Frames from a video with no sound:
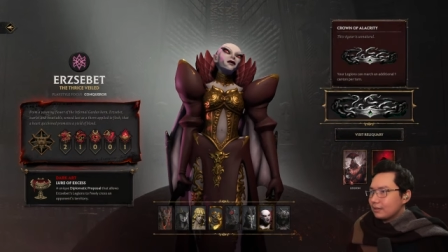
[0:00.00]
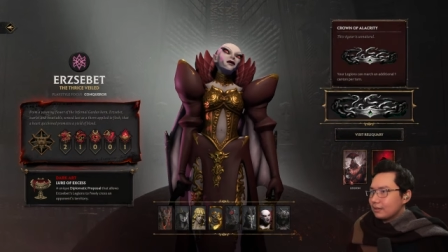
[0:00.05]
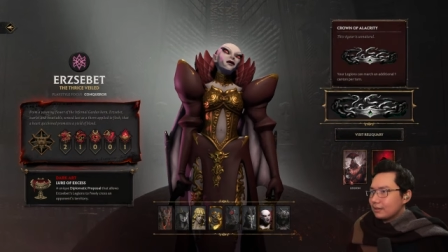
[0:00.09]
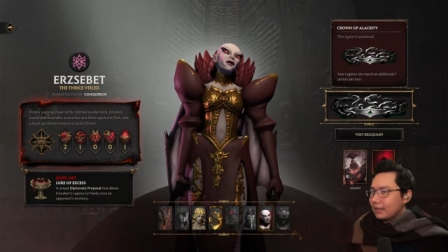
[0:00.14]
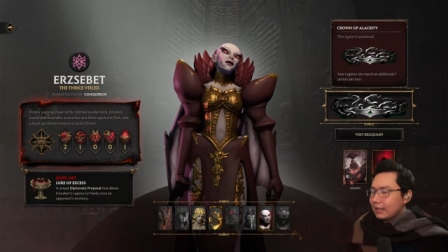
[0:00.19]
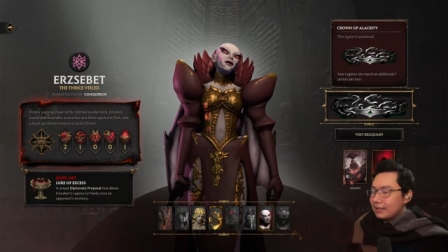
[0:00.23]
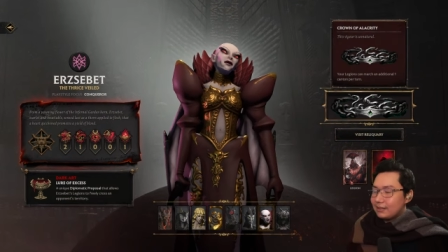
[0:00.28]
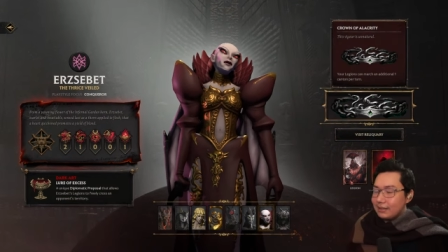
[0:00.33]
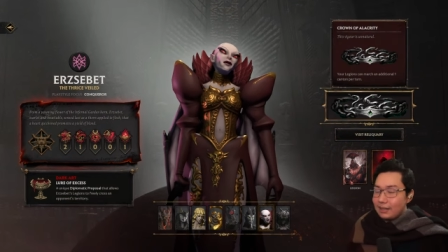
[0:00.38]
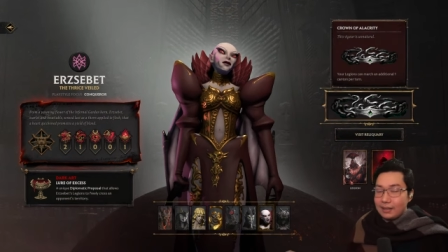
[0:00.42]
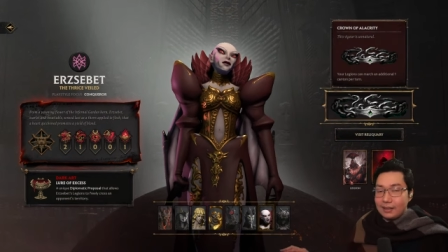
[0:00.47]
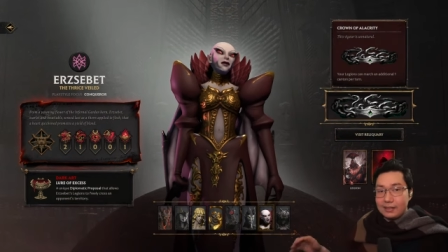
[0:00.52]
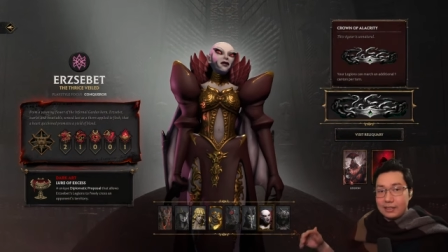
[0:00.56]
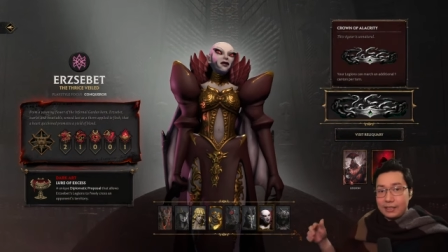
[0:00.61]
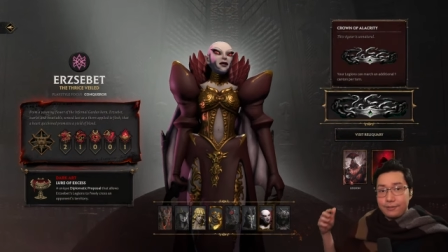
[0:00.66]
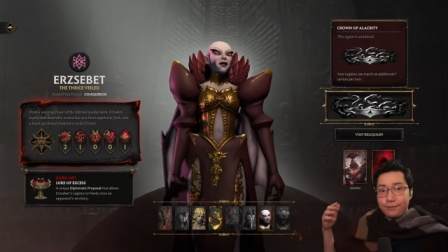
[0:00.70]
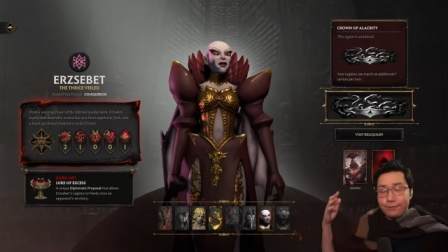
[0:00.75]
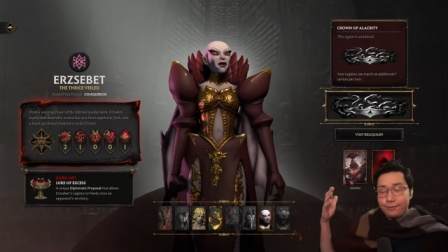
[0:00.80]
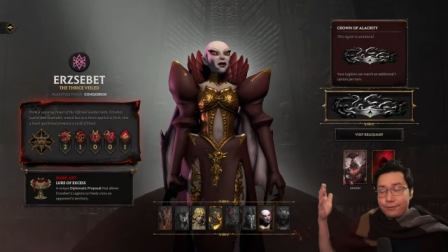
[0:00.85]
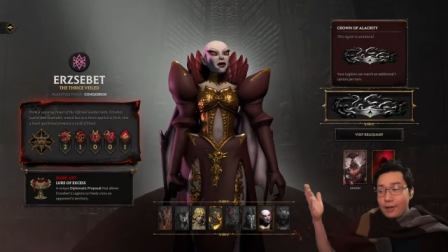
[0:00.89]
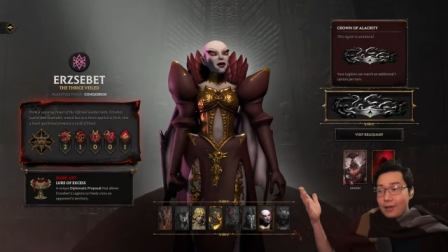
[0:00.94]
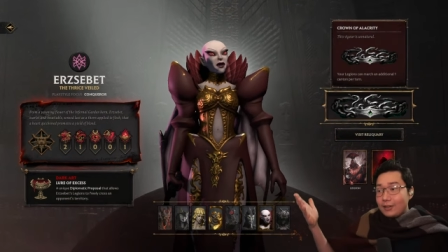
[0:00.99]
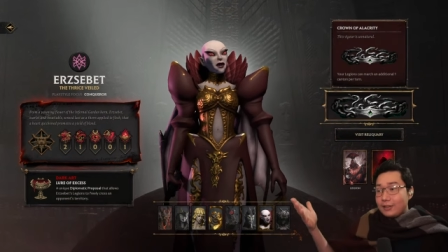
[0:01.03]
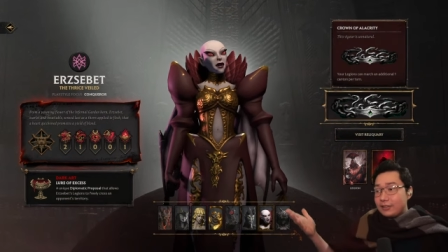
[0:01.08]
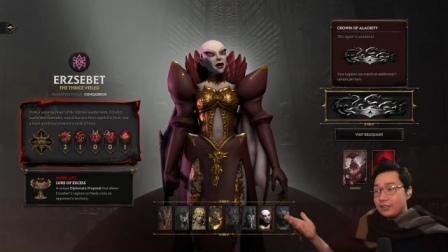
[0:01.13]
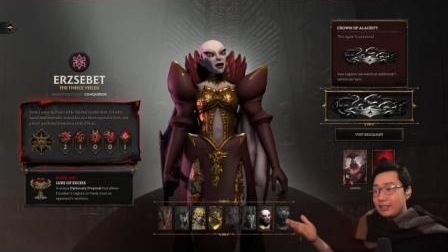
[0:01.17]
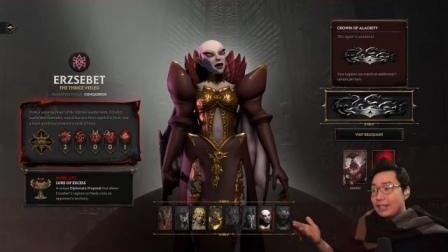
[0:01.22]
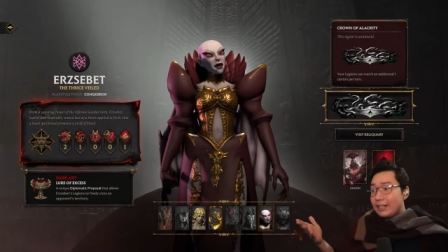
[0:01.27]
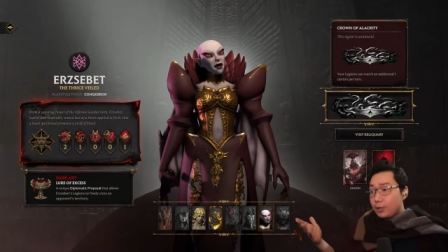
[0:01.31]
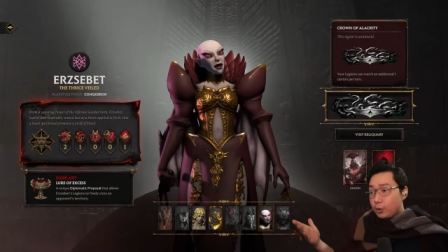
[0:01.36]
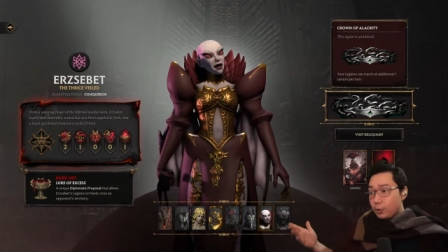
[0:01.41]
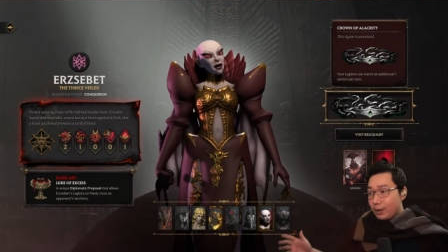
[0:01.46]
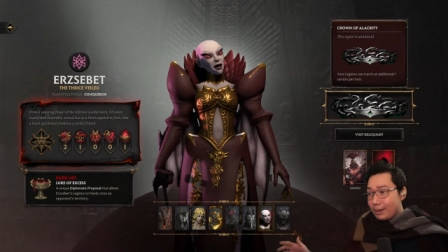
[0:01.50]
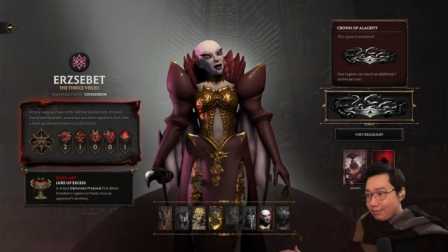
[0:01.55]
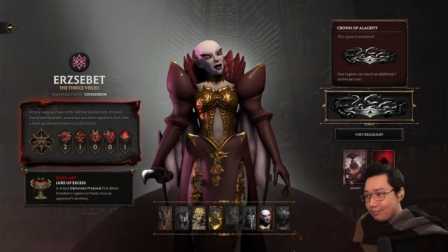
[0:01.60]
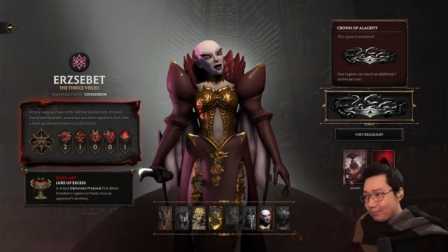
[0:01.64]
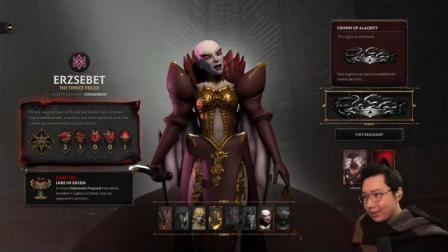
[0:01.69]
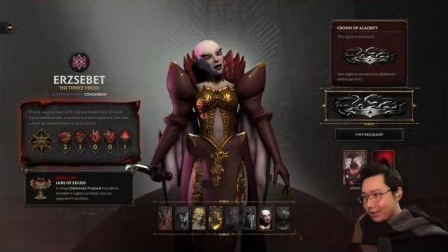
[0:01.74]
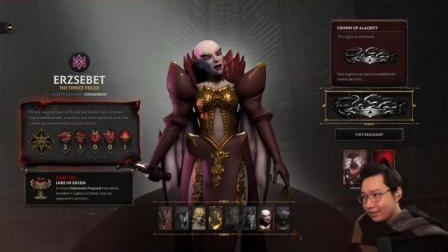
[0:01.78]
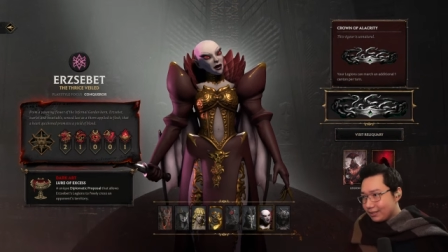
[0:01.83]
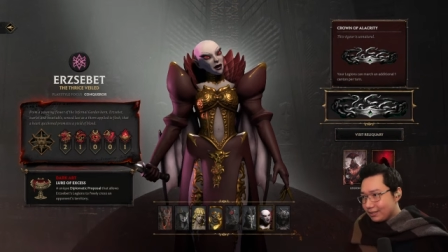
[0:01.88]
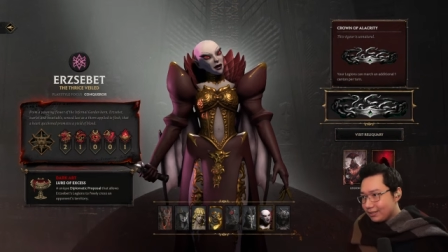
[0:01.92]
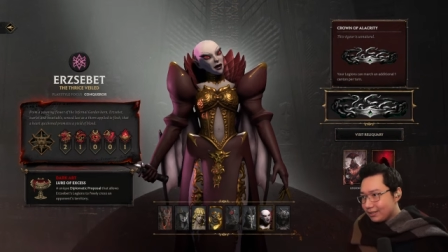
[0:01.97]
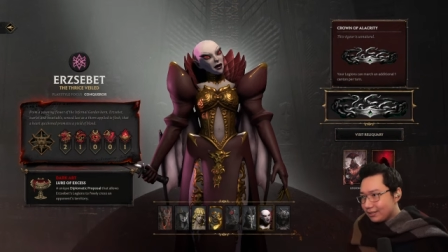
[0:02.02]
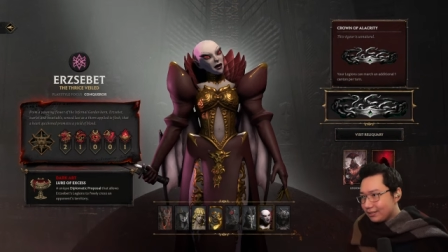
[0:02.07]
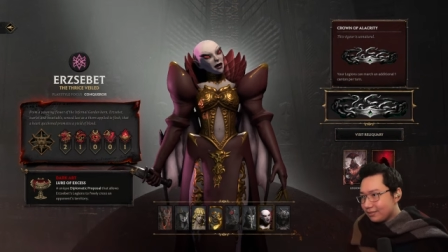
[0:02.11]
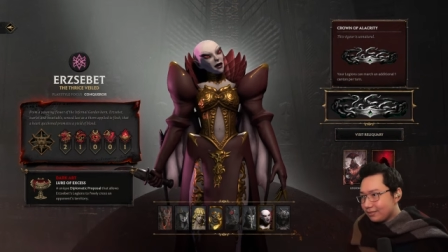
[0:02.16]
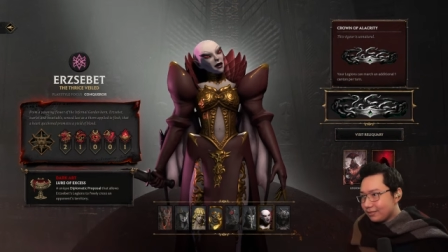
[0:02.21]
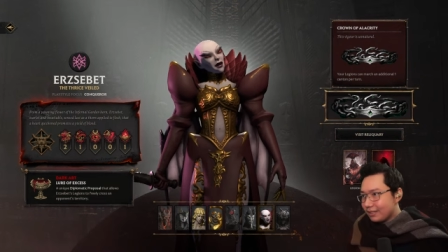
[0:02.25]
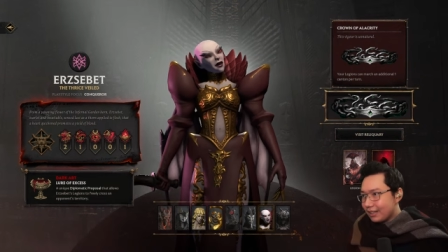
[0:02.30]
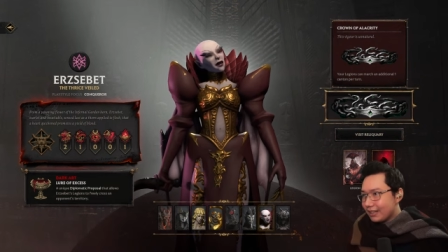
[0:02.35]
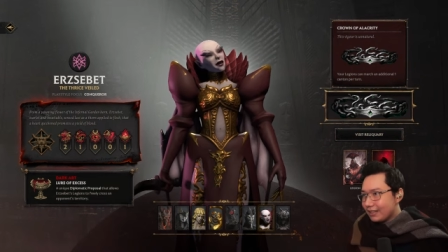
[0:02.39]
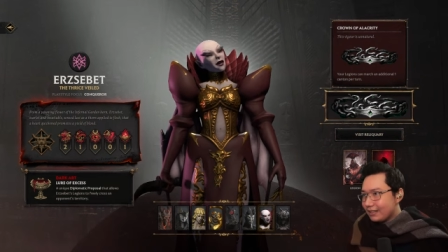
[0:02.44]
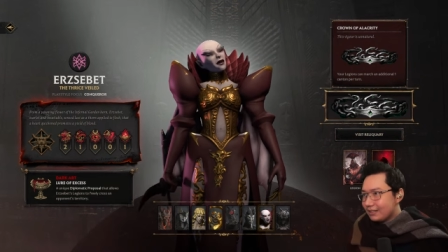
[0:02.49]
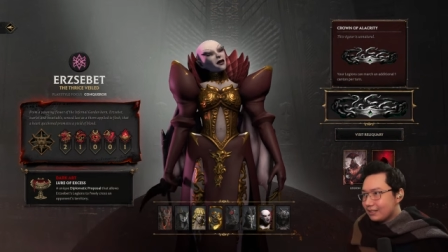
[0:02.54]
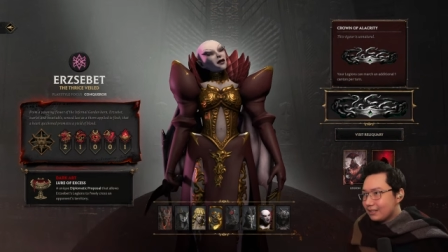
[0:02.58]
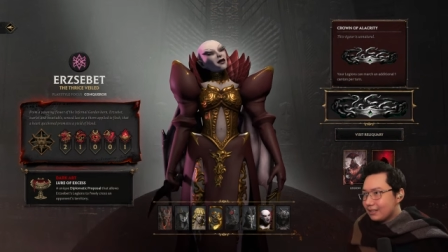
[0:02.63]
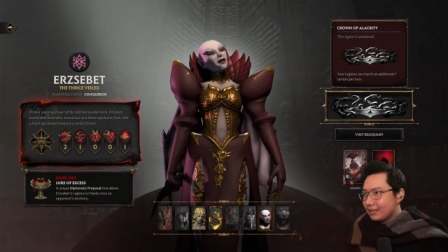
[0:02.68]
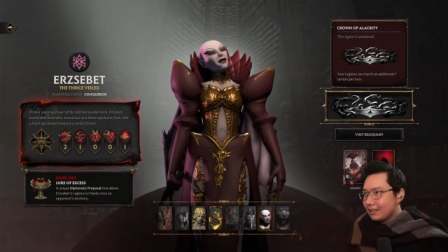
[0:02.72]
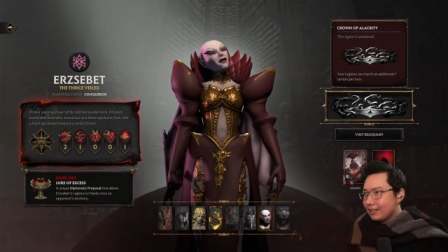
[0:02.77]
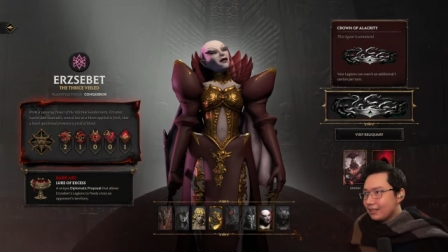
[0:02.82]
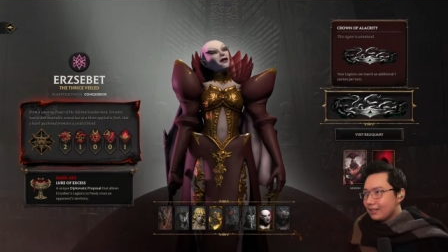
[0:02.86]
there's the default equipment, right?